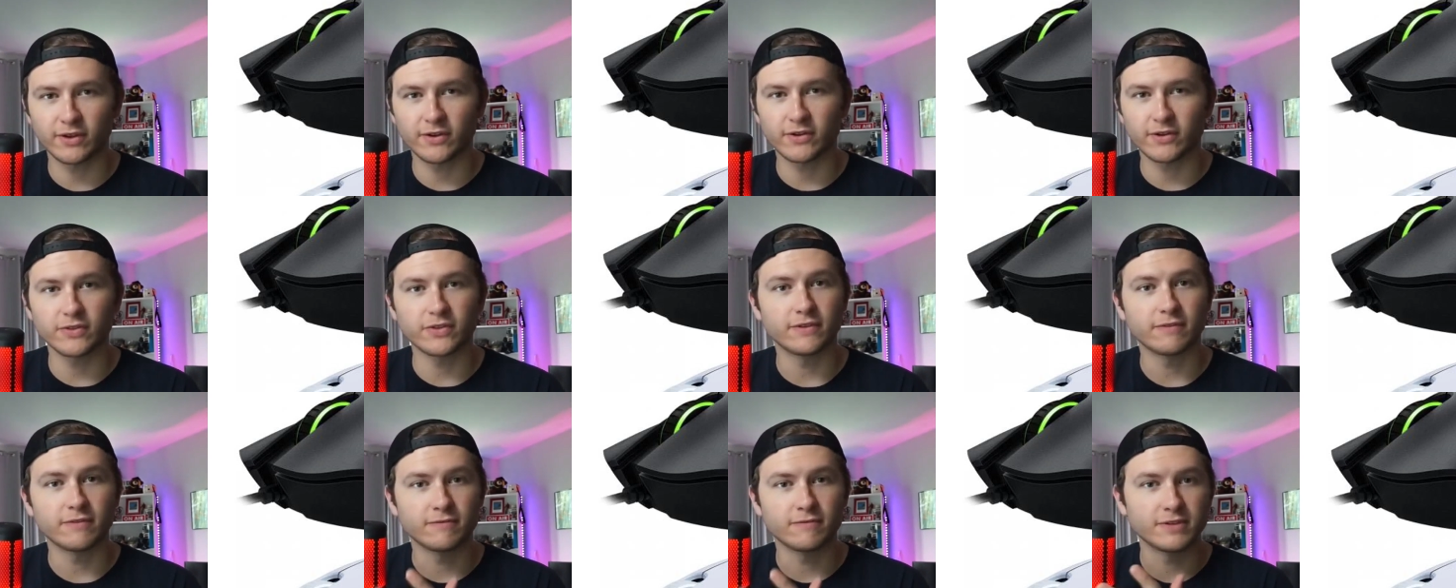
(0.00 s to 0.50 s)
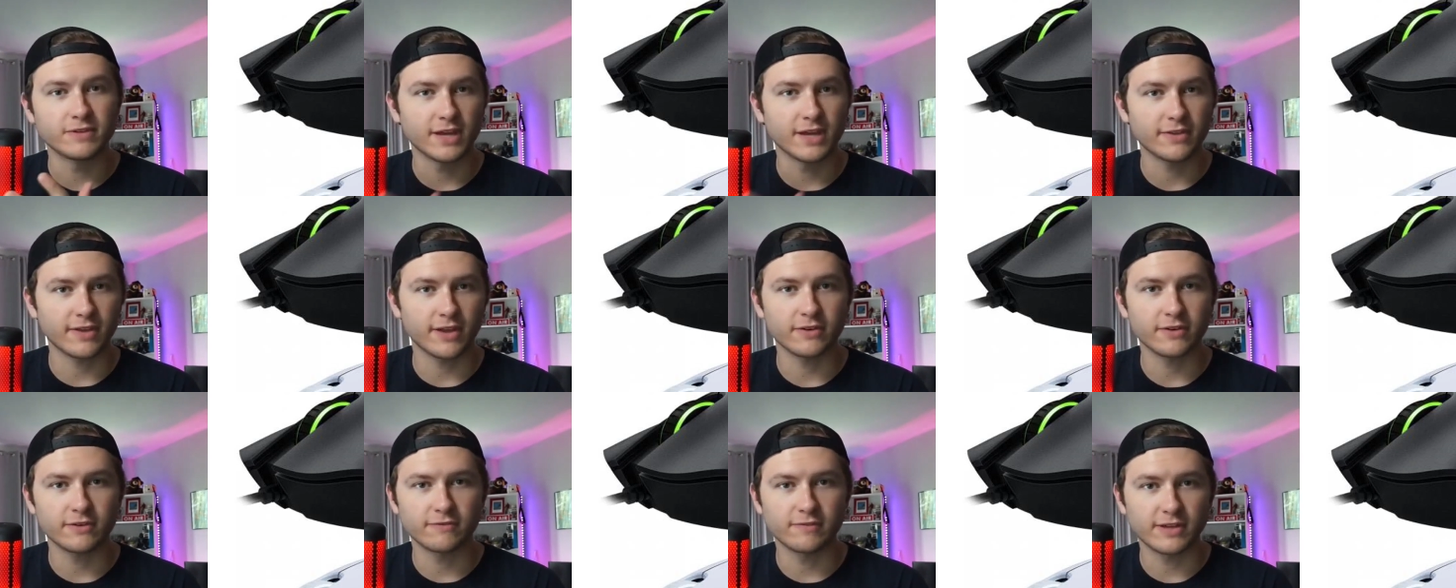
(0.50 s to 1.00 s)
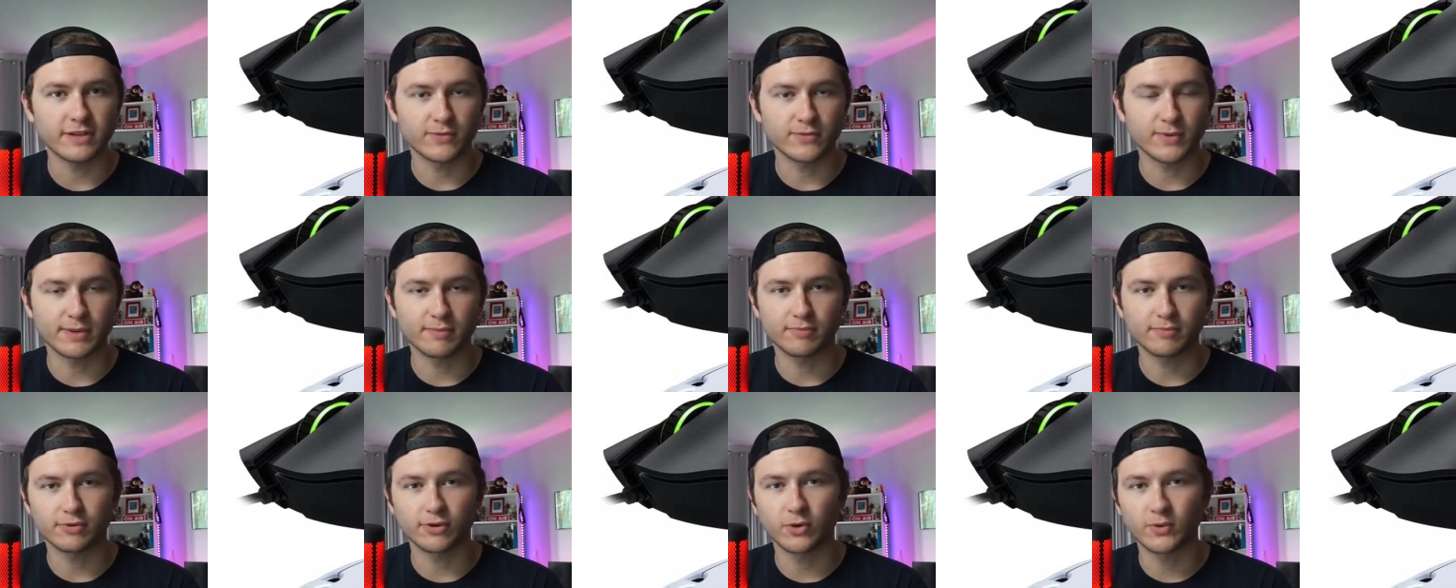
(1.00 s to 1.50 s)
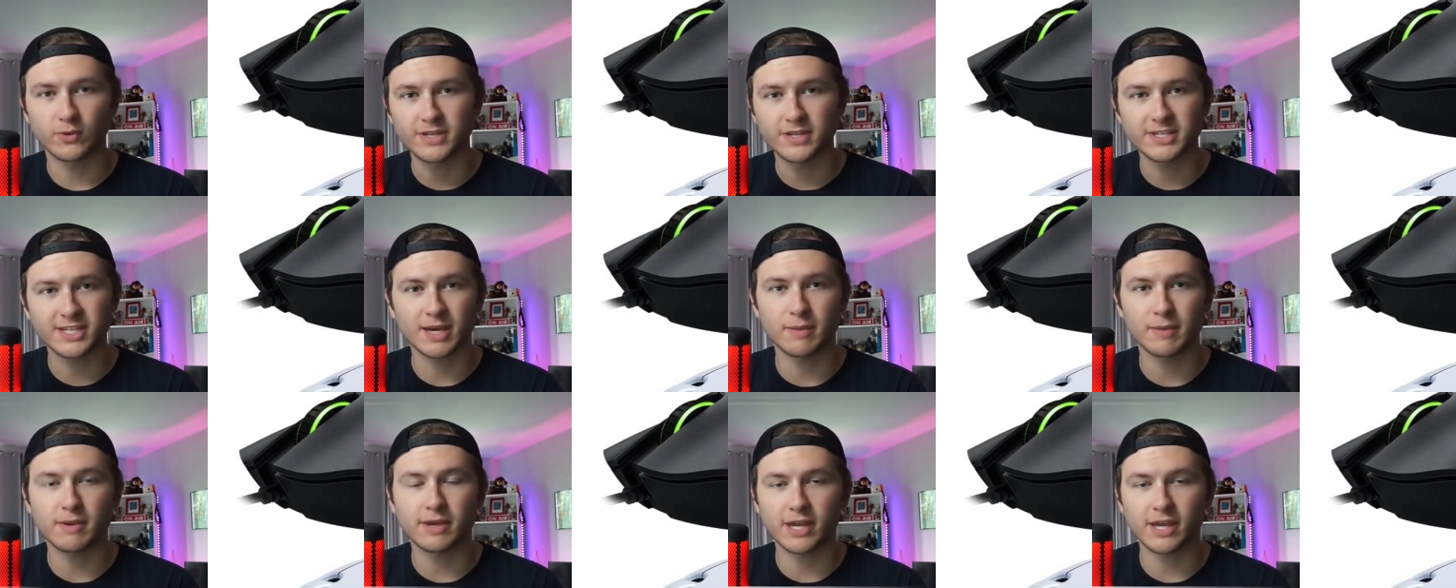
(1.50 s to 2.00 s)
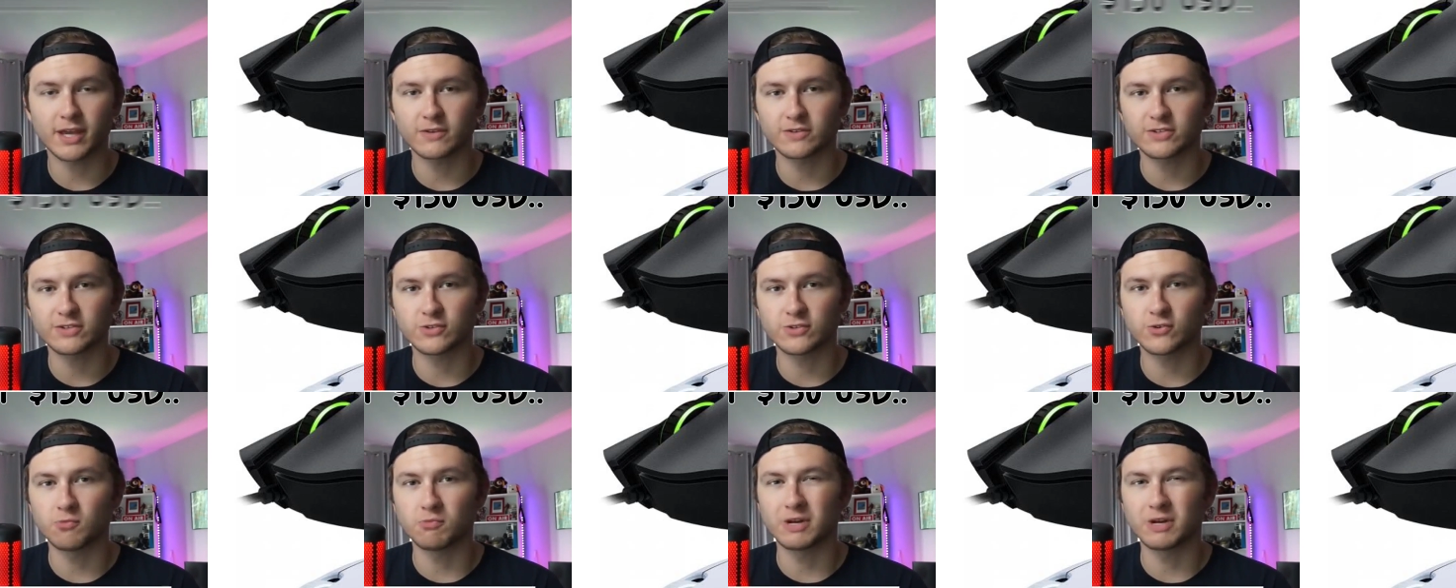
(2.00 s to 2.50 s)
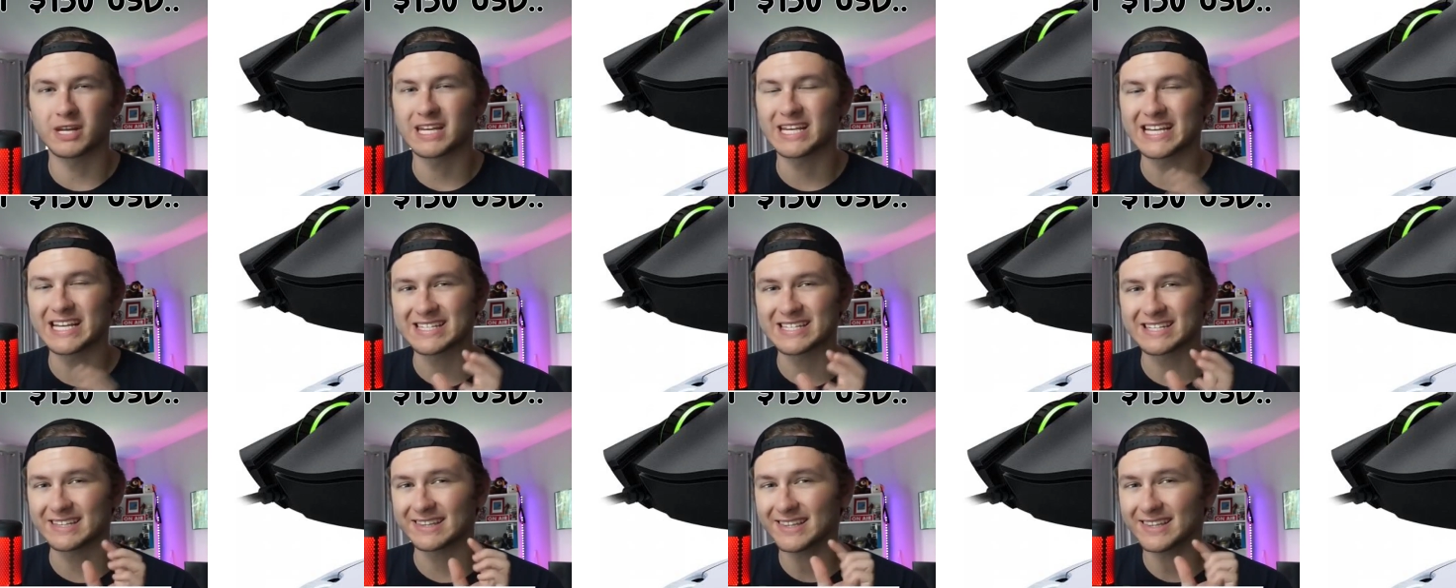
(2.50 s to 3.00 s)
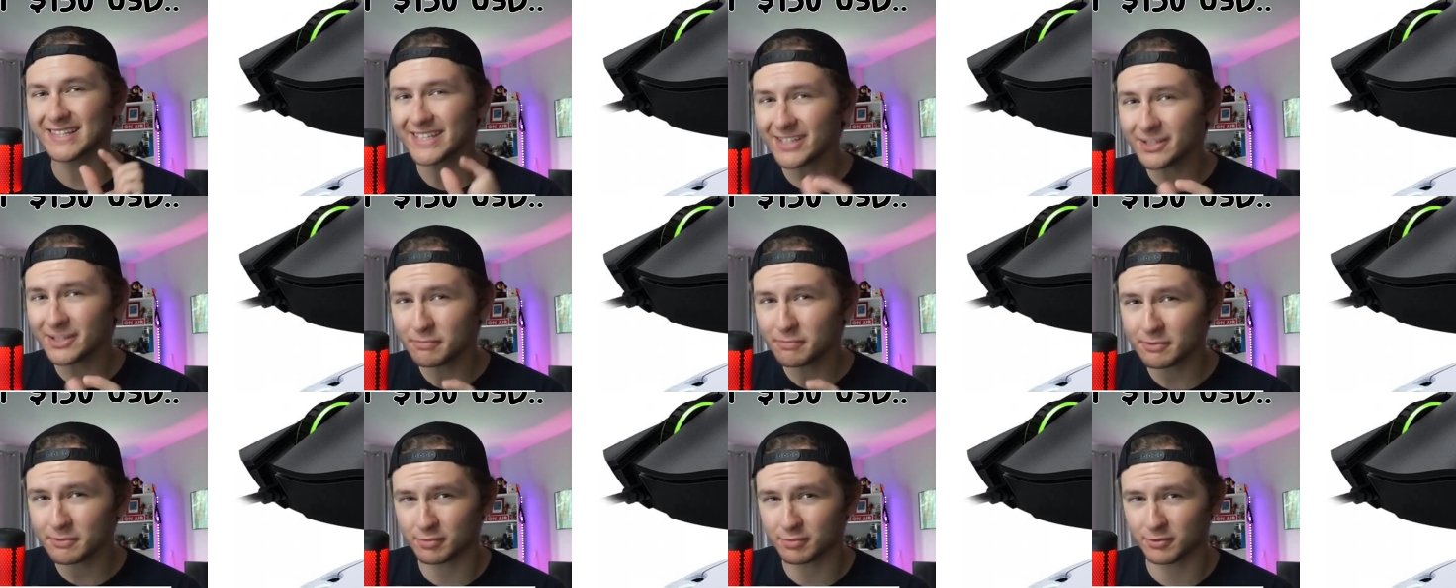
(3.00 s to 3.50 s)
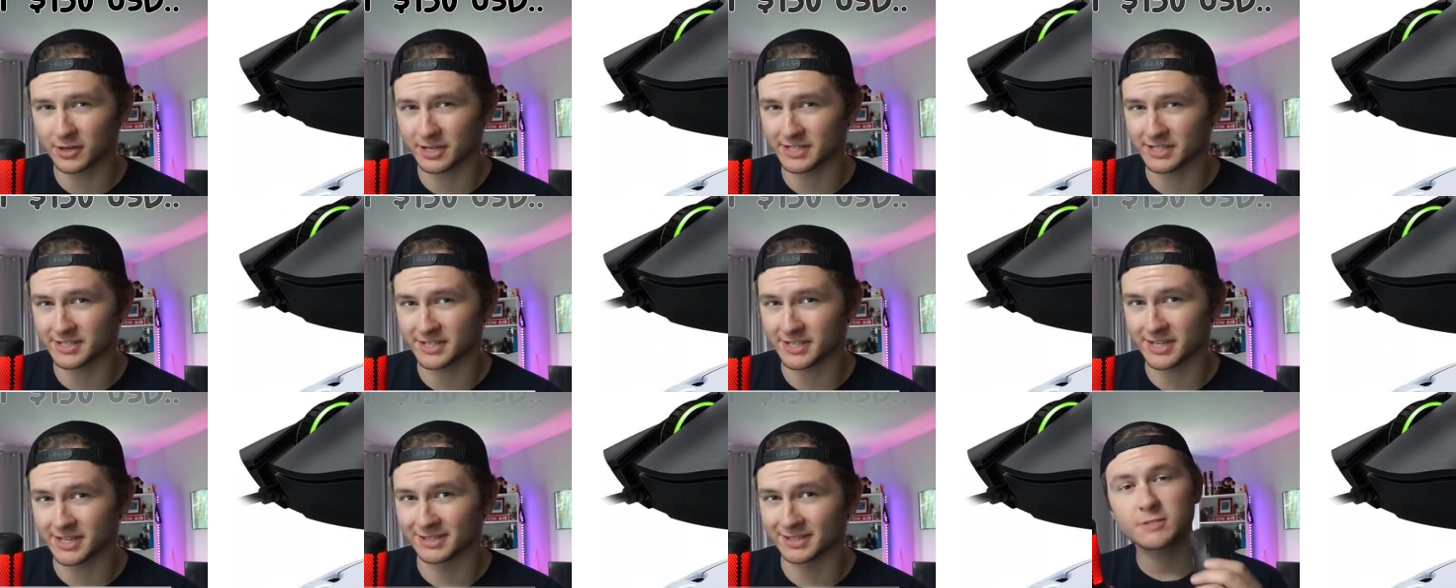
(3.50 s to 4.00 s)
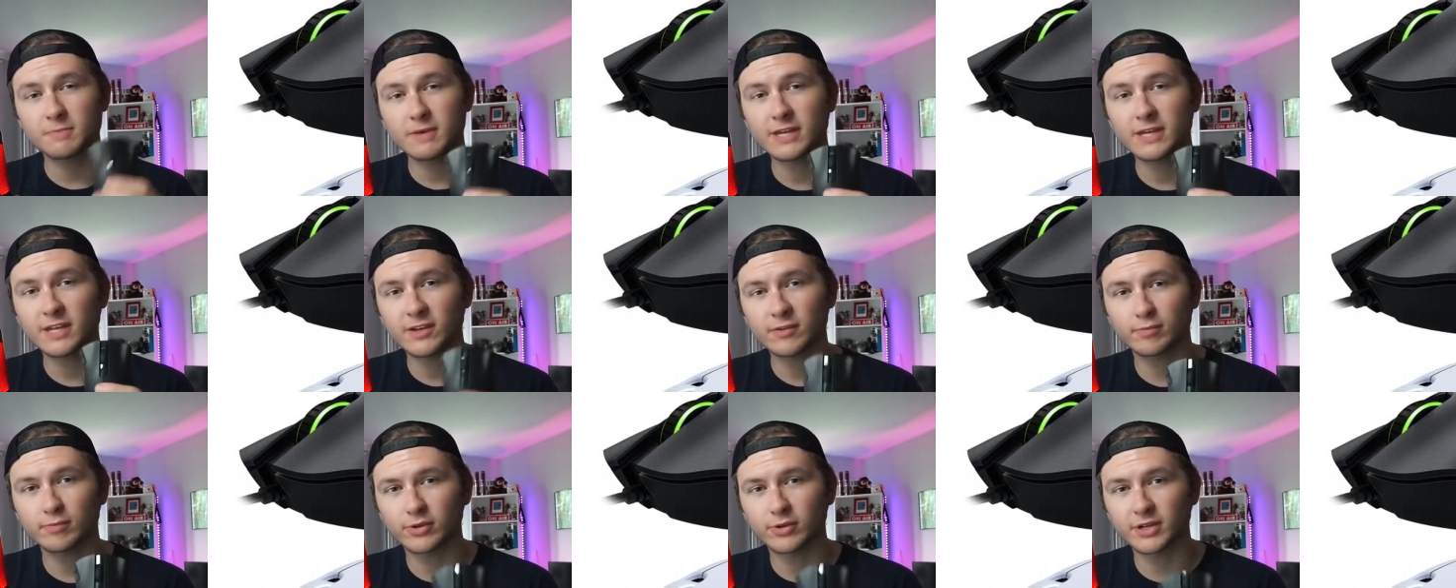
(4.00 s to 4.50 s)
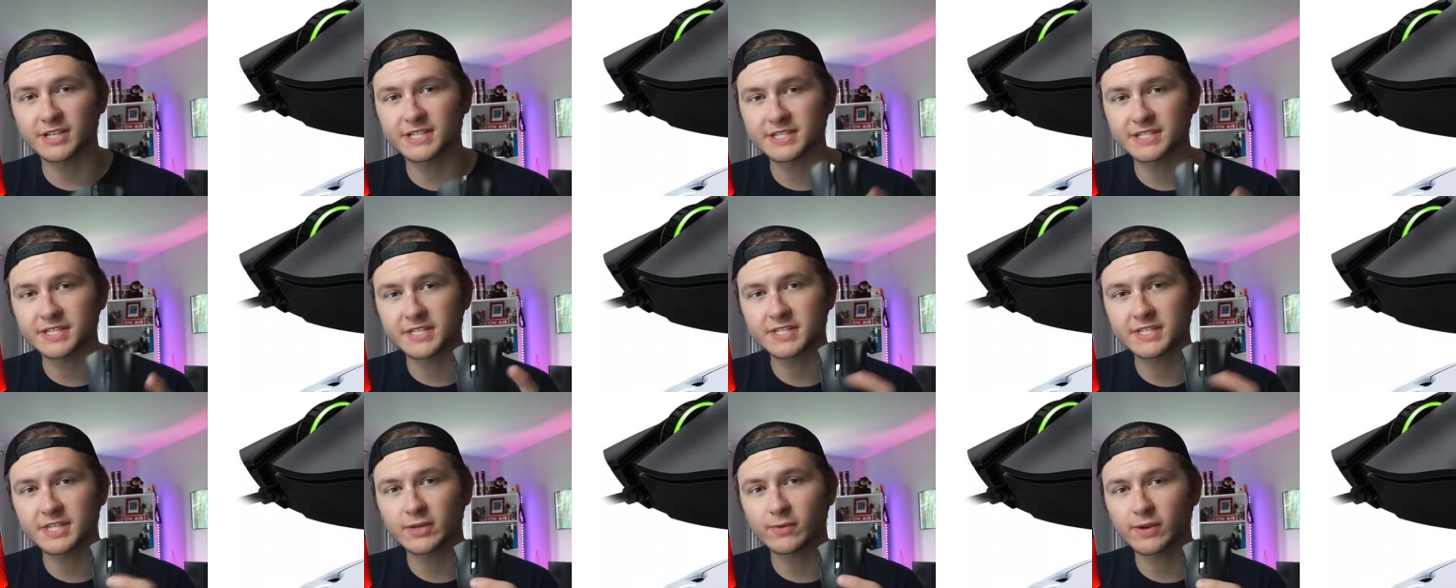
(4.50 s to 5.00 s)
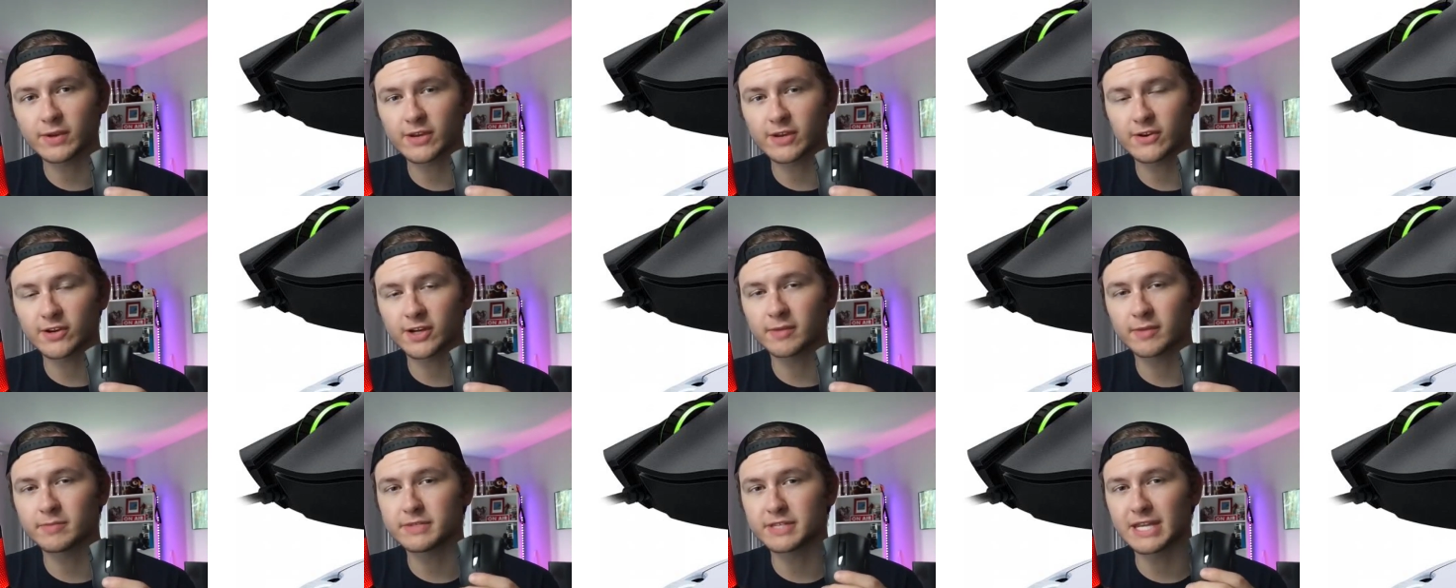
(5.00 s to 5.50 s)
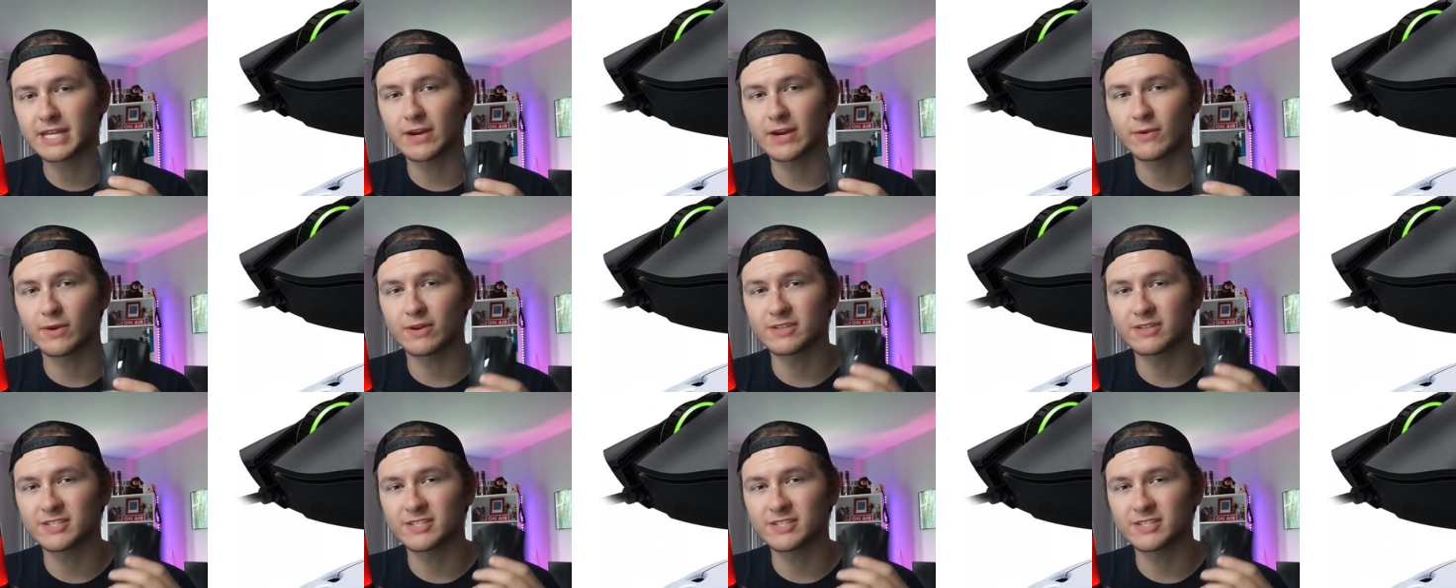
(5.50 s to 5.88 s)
Recharge for faith, and start your game with the original Razer DeathAdder Essential Wired Gaming Mouse.